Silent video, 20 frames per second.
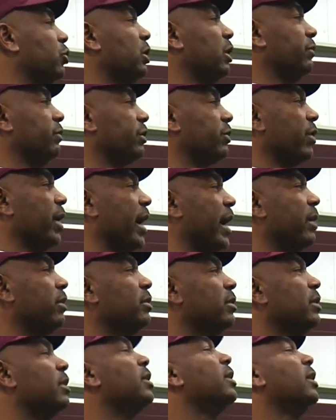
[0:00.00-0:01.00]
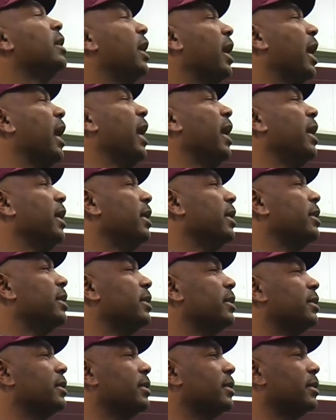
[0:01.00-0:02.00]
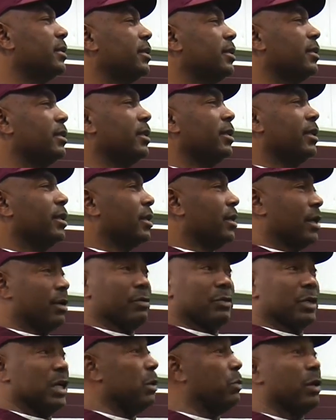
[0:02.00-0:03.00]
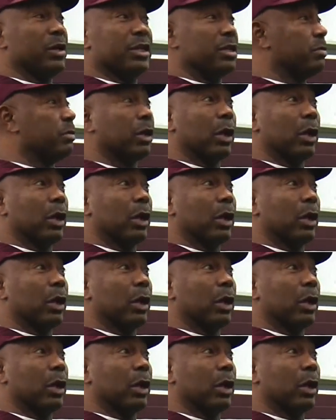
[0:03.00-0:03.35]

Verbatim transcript: leave the ground? Huh? he wasn't even